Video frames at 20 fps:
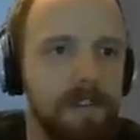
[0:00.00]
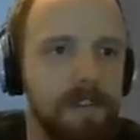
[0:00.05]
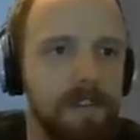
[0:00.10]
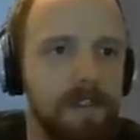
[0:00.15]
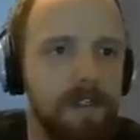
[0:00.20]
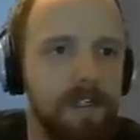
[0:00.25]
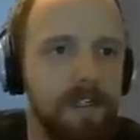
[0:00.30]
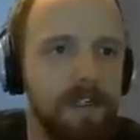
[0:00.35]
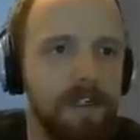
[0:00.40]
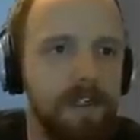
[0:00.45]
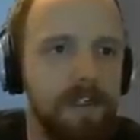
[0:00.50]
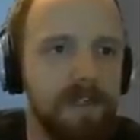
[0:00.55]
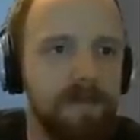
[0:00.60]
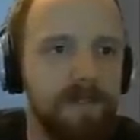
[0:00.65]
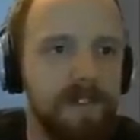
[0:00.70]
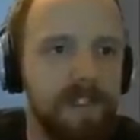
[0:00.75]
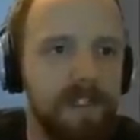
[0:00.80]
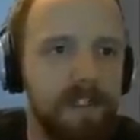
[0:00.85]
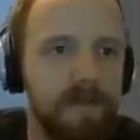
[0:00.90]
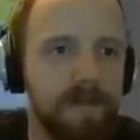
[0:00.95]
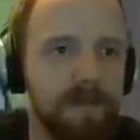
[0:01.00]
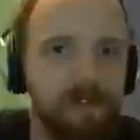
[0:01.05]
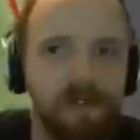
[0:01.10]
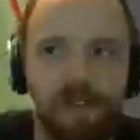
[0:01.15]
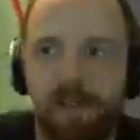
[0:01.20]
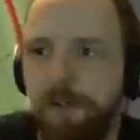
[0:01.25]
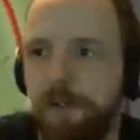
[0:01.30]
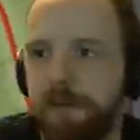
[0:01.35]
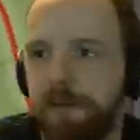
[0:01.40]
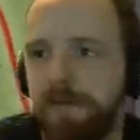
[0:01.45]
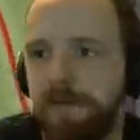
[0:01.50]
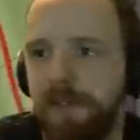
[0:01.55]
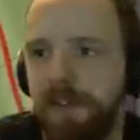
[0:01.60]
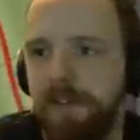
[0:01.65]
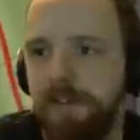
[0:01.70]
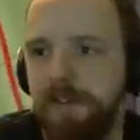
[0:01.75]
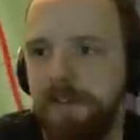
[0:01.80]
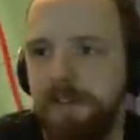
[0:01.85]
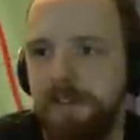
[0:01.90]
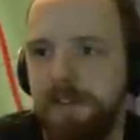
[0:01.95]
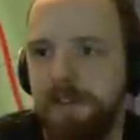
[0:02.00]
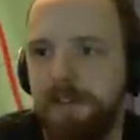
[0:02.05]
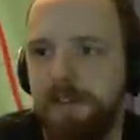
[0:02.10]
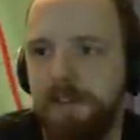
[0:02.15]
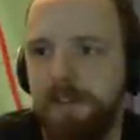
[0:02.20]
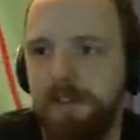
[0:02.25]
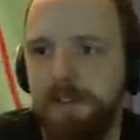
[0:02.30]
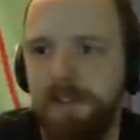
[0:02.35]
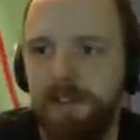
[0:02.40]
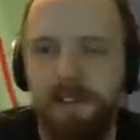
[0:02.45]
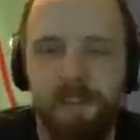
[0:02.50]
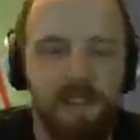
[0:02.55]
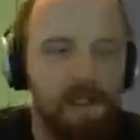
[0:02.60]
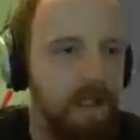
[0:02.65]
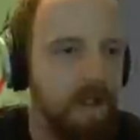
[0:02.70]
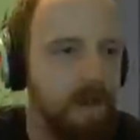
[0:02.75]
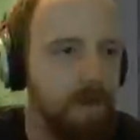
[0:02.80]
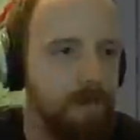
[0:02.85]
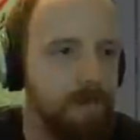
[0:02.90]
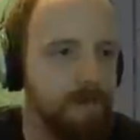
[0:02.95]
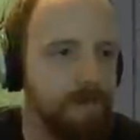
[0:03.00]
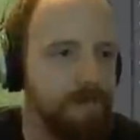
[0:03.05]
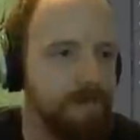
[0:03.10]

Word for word: I'd love to have the good old-fashioned um,